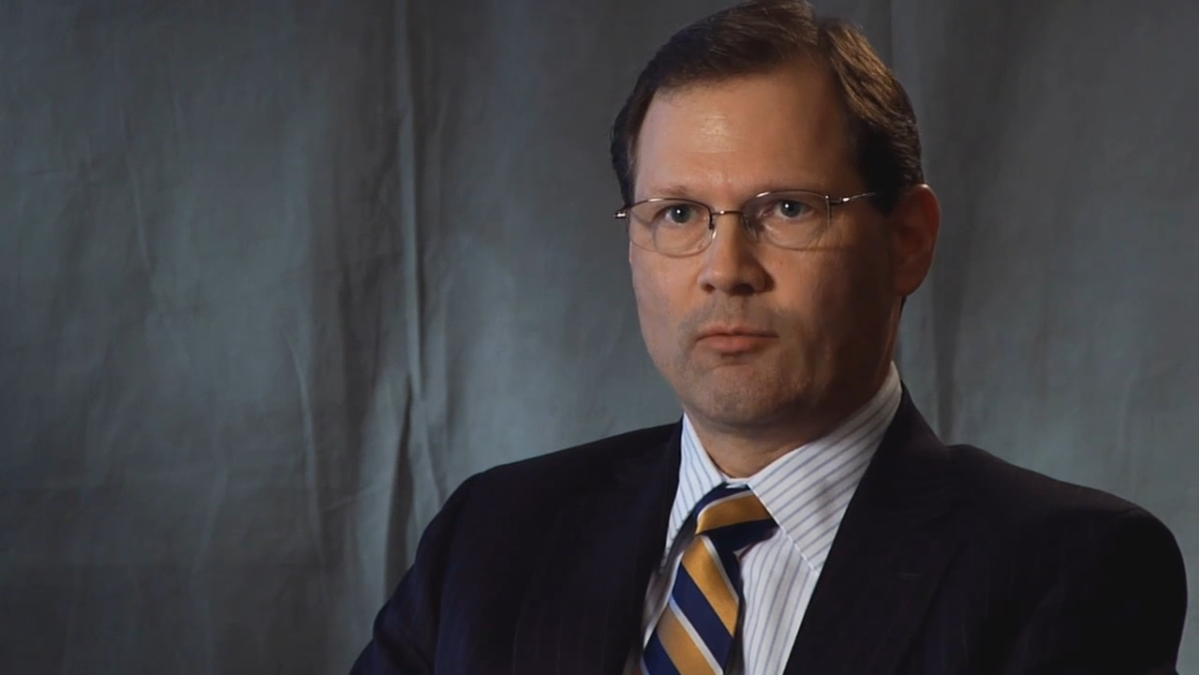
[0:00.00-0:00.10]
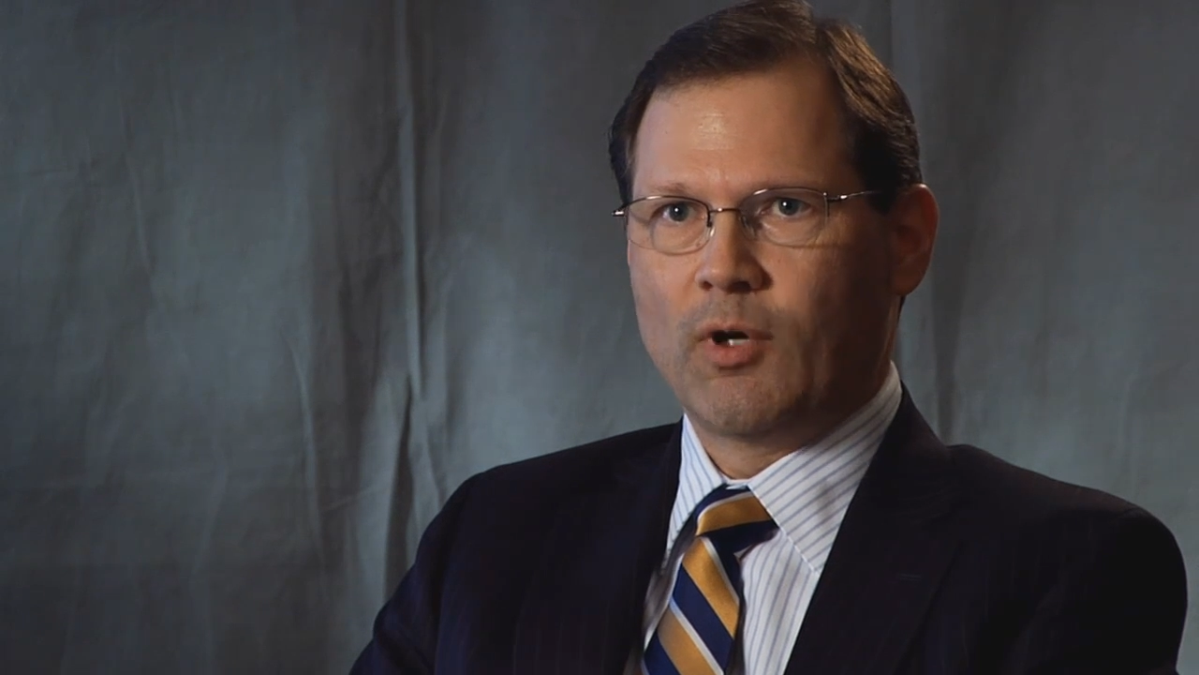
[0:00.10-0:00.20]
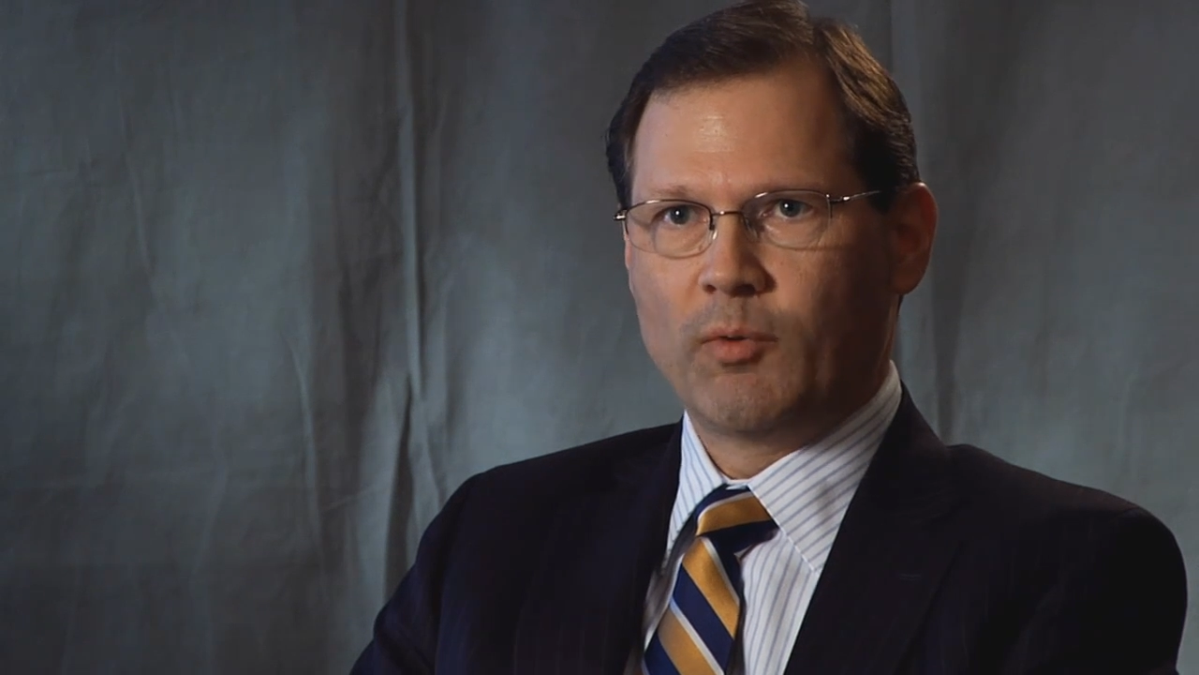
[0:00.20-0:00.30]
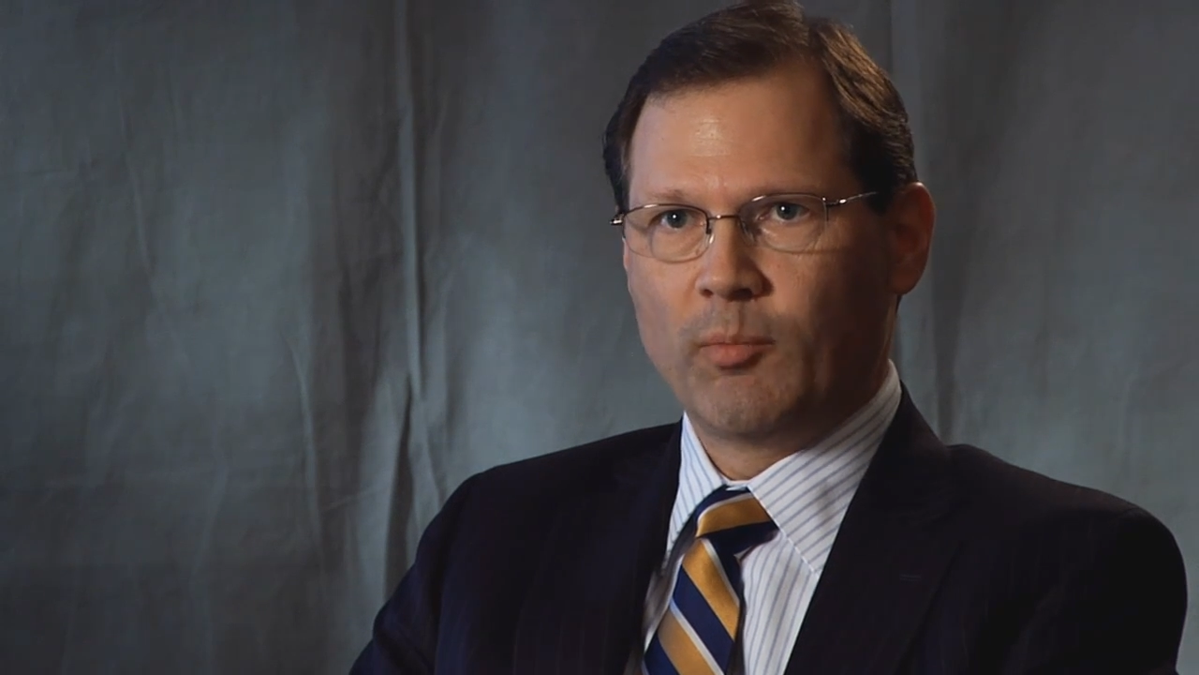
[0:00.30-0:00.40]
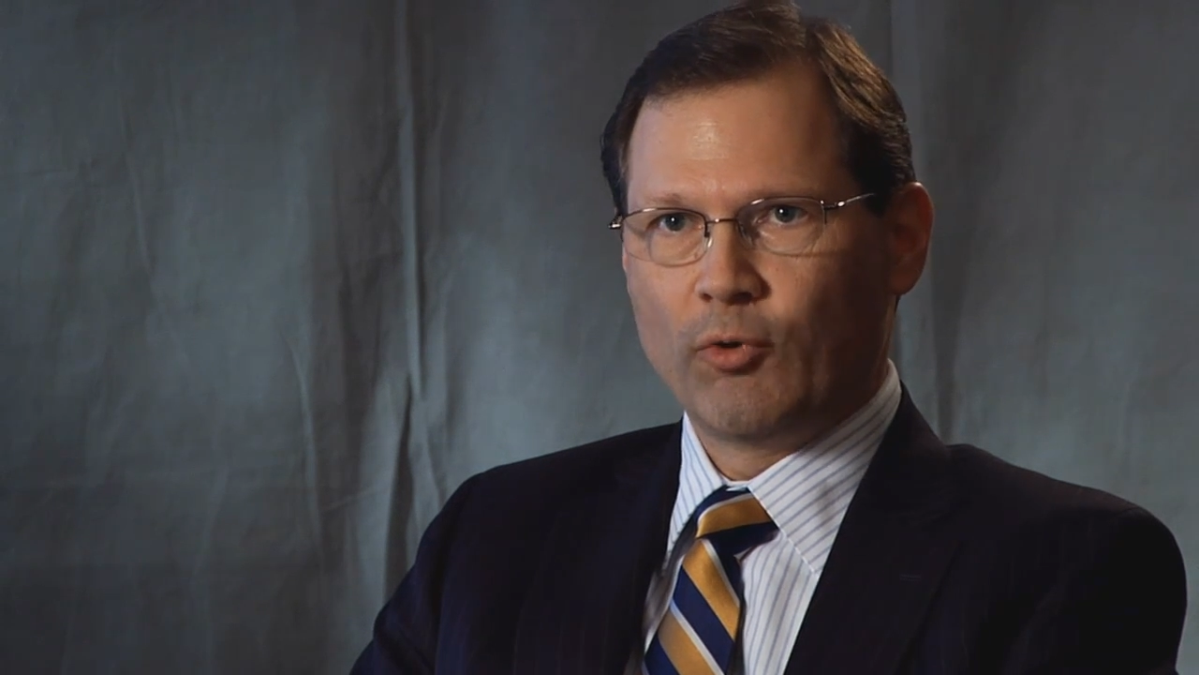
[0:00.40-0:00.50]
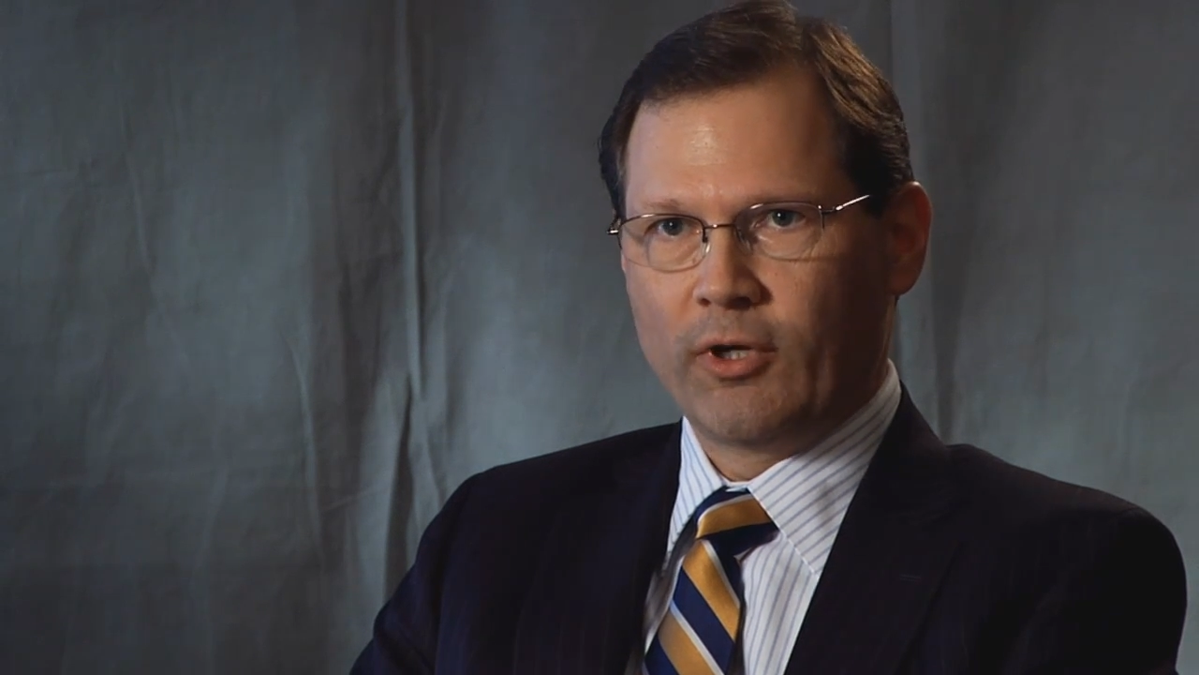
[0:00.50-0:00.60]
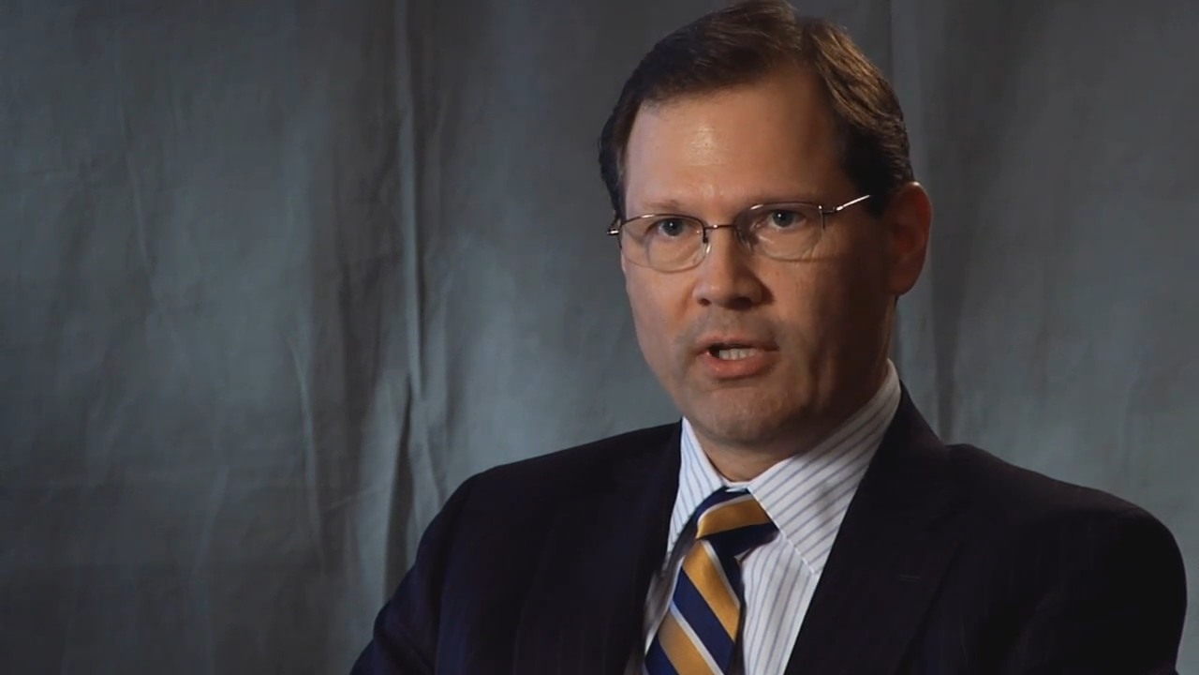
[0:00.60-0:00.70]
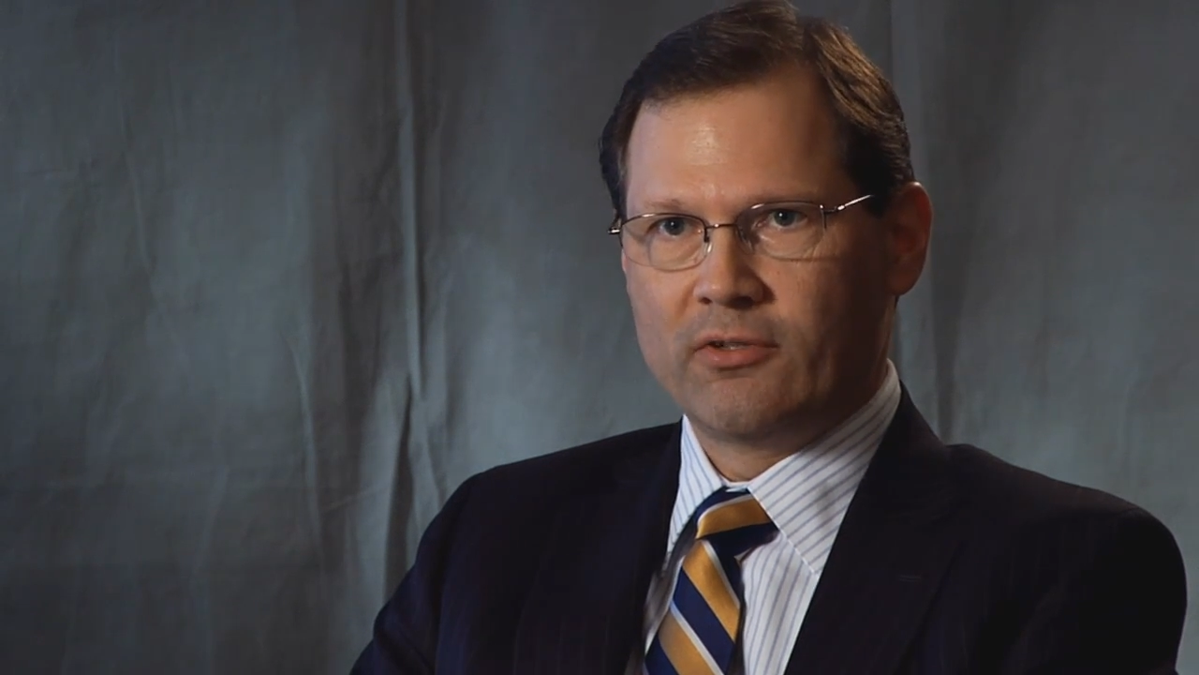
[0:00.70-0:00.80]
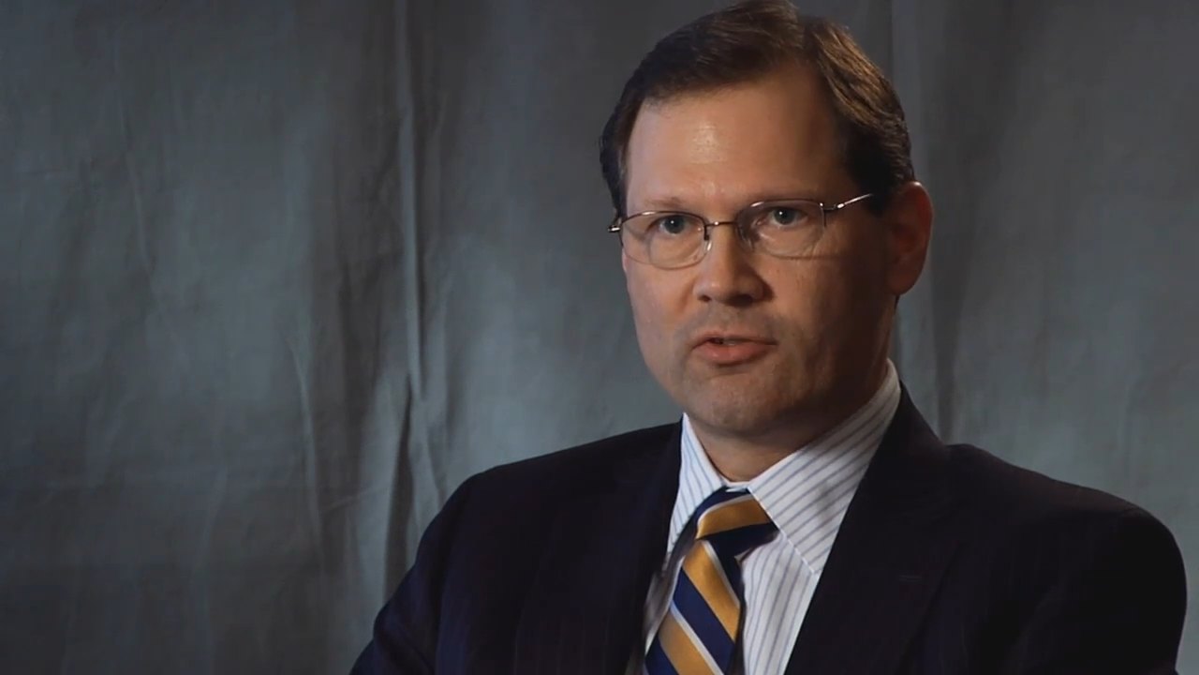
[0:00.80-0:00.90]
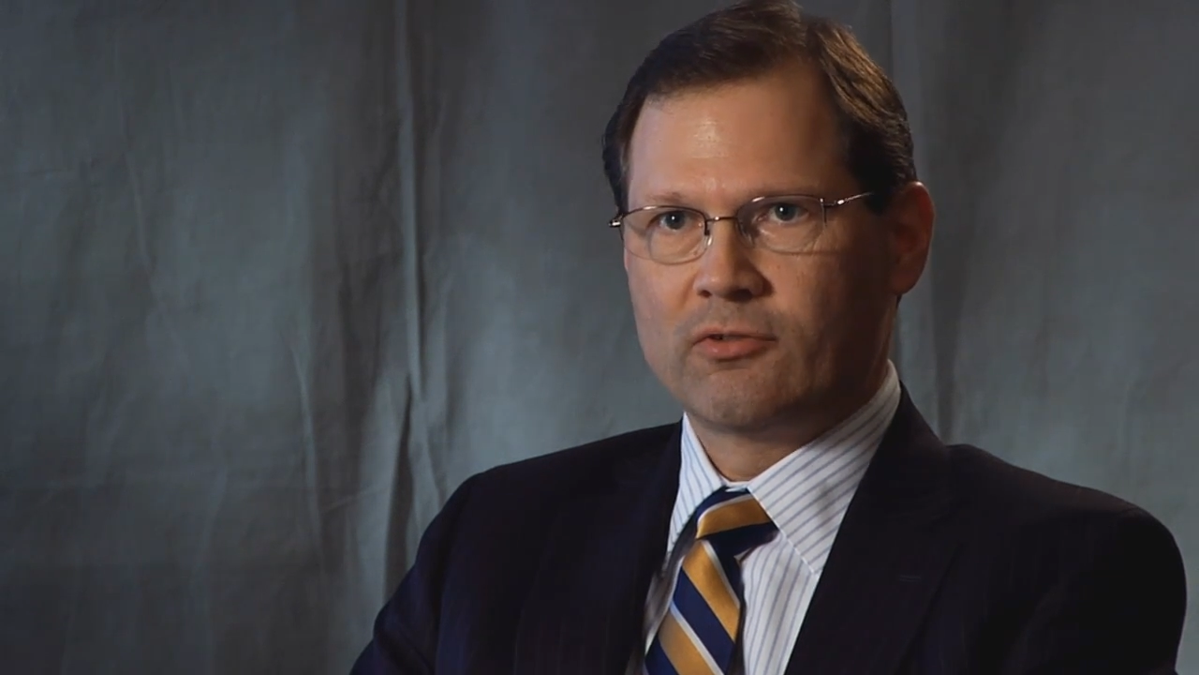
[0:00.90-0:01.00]
what we
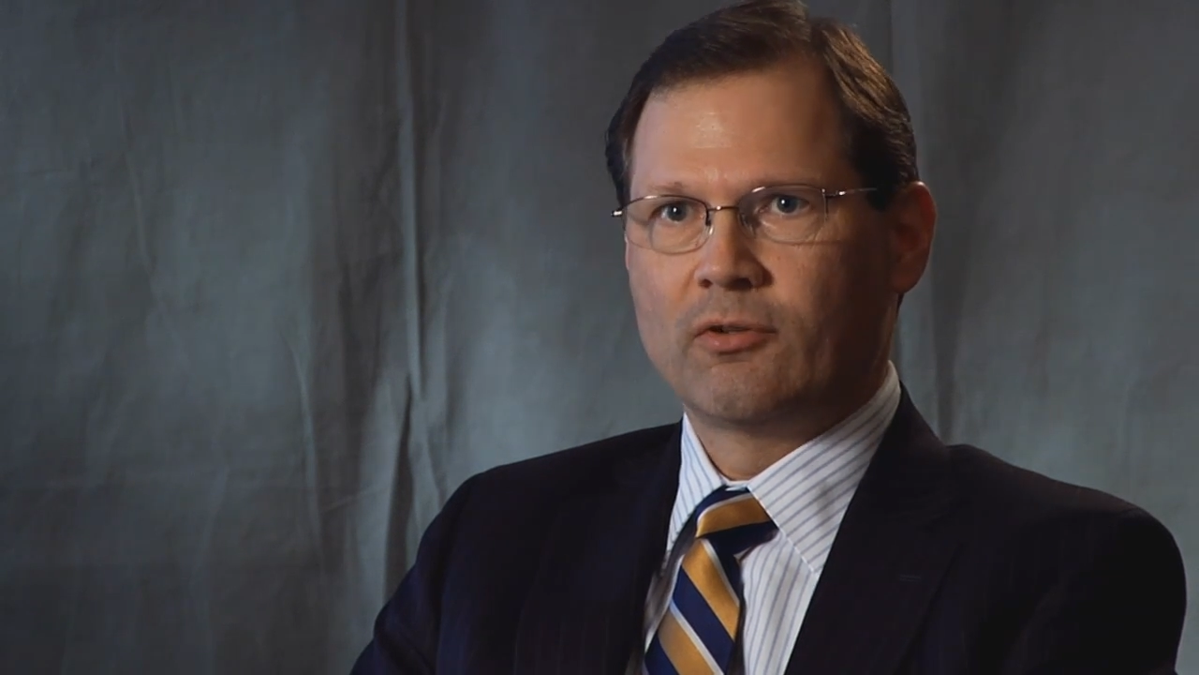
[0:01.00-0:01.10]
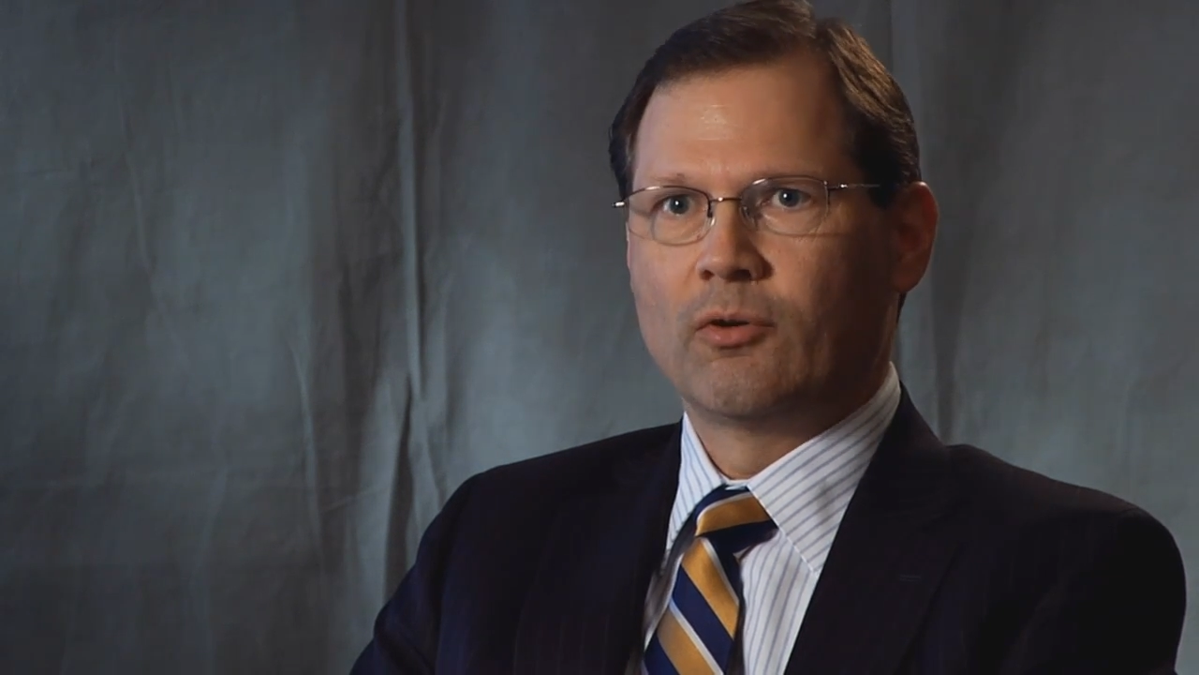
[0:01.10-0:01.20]
preach.